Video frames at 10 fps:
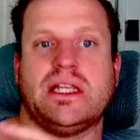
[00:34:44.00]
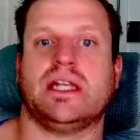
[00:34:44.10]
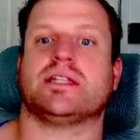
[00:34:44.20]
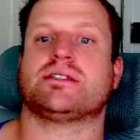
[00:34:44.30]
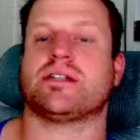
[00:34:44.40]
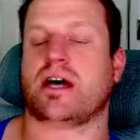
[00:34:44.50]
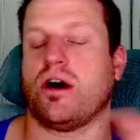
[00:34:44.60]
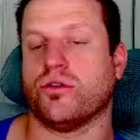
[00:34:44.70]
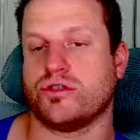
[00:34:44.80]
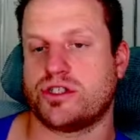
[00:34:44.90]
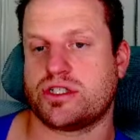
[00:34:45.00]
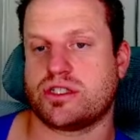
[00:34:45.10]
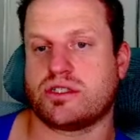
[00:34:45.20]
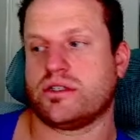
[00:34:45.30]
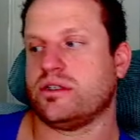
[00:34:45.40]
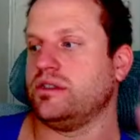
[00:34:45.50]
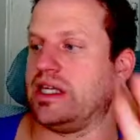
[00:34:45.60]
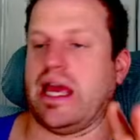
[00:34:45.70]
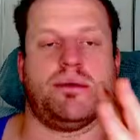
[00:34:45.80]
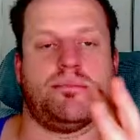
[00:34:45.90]
host the game.
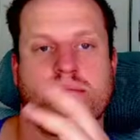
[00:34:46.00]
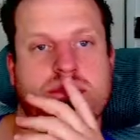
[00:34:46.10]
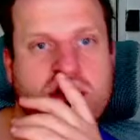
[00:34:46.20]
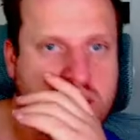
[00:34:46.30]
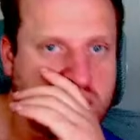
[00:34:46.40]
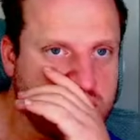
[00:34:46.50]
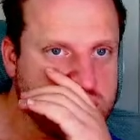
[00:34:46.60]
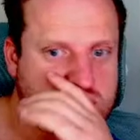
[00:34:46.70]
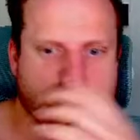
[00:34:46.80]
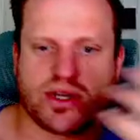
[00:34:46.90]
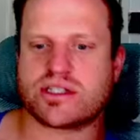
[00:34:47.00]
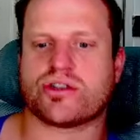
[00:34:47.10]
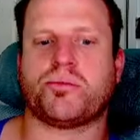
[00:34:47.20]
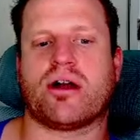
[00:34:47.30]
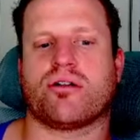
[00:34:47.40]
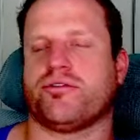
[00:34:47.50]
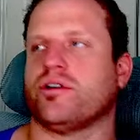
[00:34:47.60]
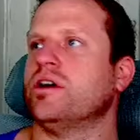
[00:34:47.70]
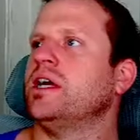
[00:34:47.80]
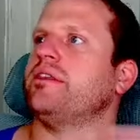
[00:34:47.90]
So that's why it's so powerful.
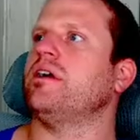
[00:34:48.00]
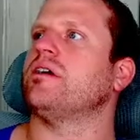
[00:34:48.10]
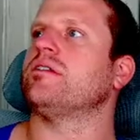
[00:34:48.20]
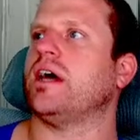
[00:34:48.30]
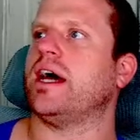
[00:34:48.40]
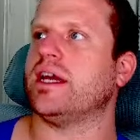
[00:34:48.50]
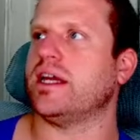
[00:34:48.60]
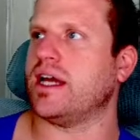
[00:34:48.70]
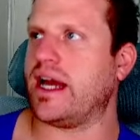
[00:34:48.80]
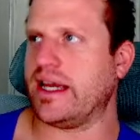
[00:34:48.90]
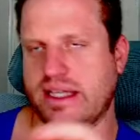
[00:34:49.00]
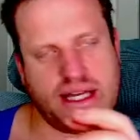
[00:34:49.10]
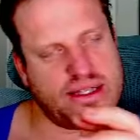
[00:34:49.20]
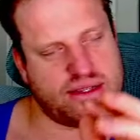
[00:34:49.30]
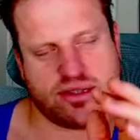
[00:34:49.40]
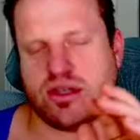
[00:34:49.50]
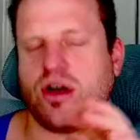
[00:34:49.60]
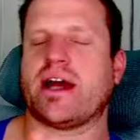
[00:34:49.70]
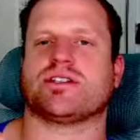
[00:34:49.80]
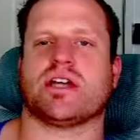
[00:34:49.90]
I get, no,
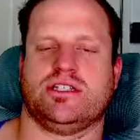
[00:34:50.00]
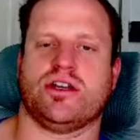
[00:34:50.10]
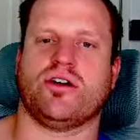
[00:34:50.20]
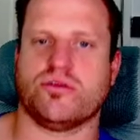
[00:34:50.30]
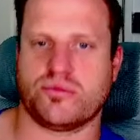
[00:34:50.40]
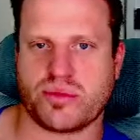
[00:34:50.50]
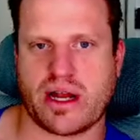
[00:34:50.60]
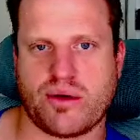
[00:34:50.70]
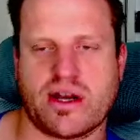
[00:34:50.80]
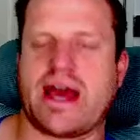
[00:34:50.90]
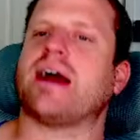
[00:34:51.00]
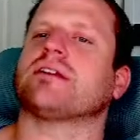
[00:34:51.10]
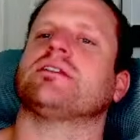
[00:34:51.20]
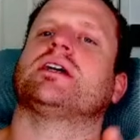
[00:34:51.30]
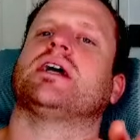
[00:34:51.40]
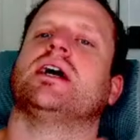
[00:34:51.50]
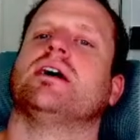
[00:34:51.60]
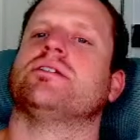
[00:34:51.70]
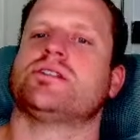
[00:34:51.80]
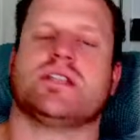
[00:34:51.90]
actually I don't, but I want to act like I
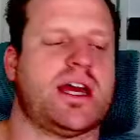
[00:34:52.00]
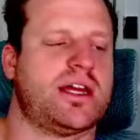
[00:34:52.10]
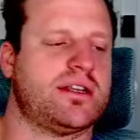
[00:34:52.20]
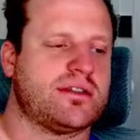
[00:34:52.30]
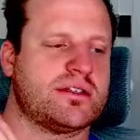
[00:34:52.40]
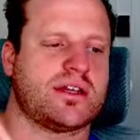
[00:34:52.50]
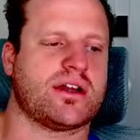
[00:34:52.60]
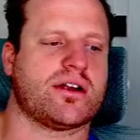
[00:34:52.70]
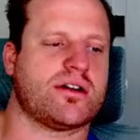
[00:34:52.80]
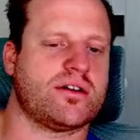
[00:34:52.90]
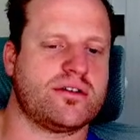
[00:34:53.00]
understand that there are